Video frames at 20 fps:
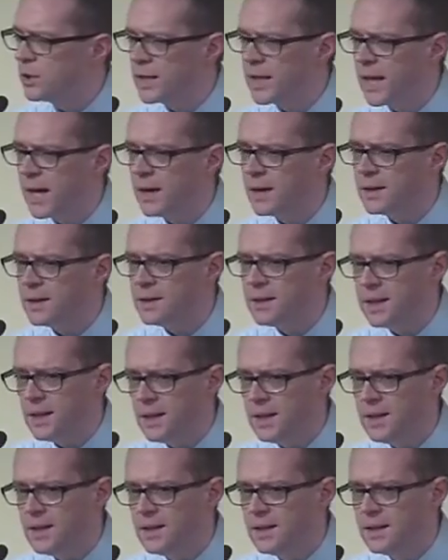to
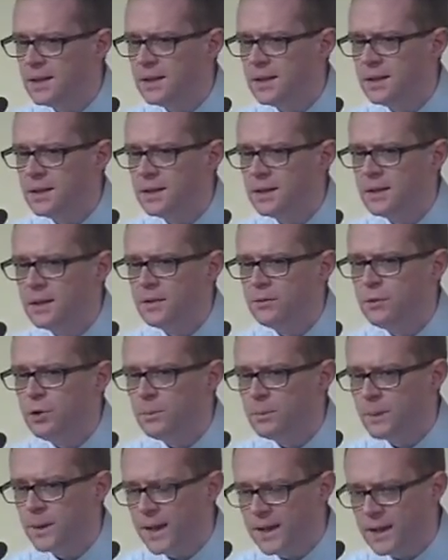guarantee that if
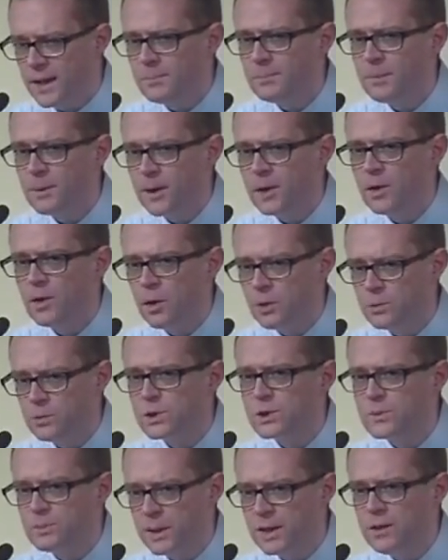you pray that prayer, God will
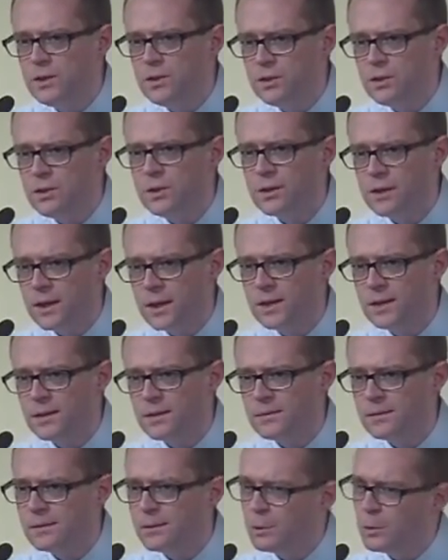speak to you tonight.
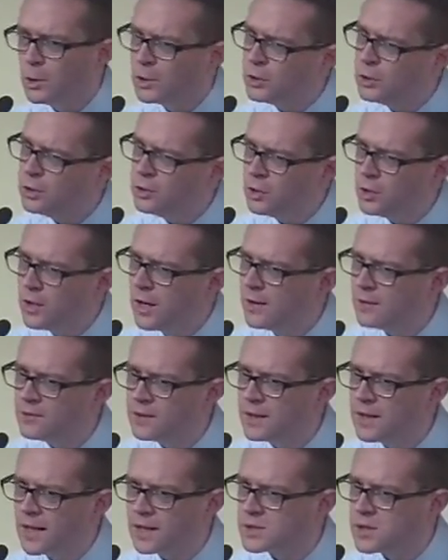What you do
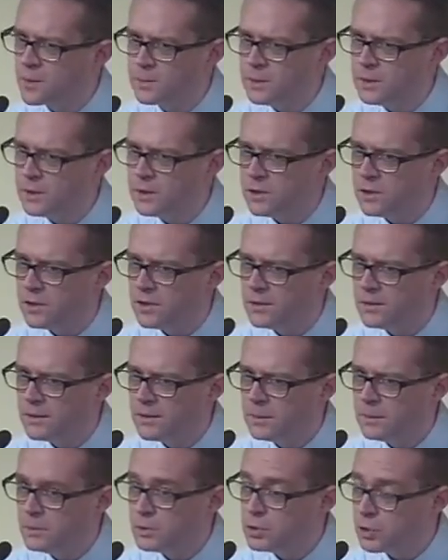after that's up to you,
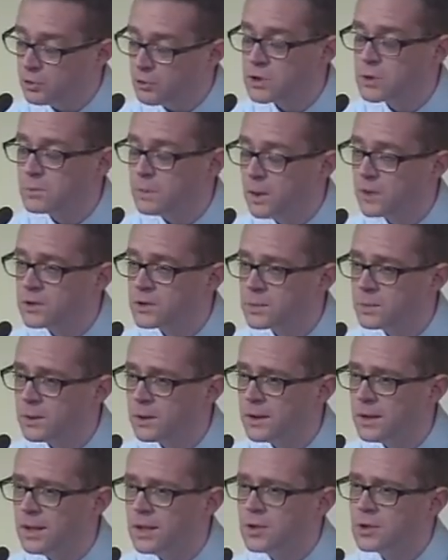but you're
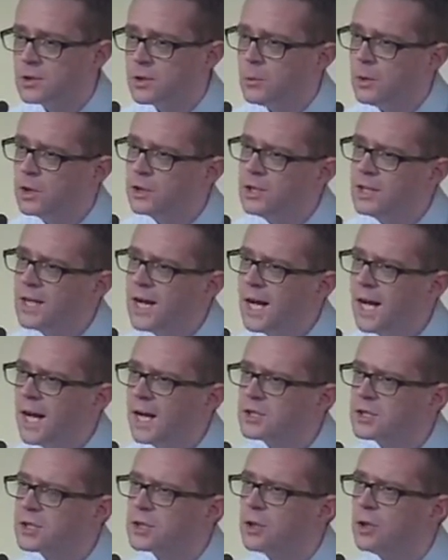responsible. So I want you to
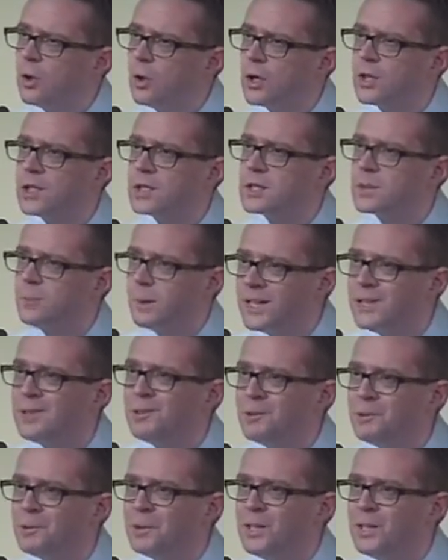ask the Lord to speak
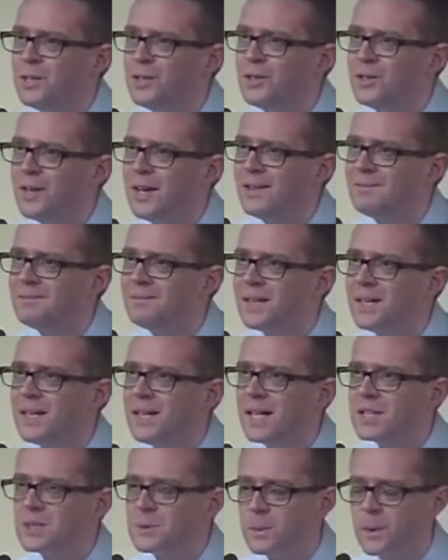to you. Will you do that?
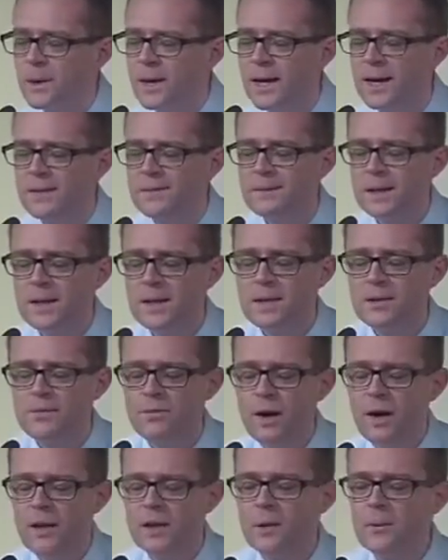Let's pray.
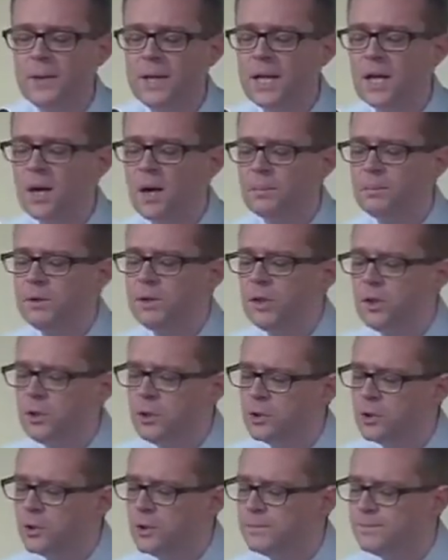Father, we come to
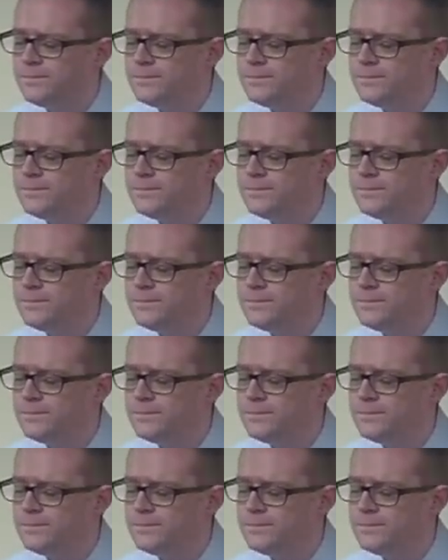you